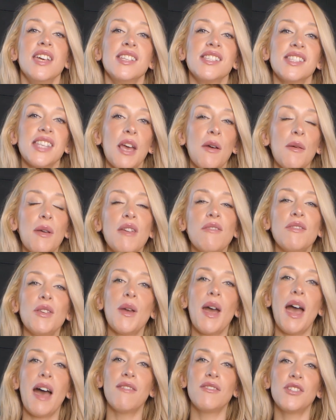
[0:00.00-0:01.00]
So if you
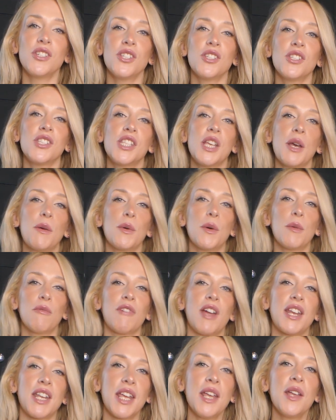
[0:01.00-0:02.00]
haven't done so
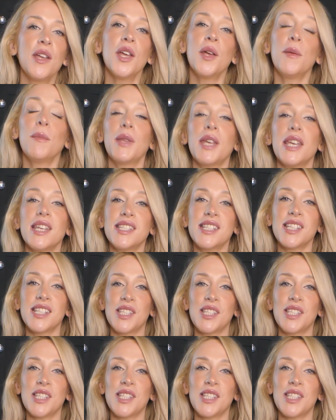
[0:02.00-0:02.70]
already, please mm-hmm.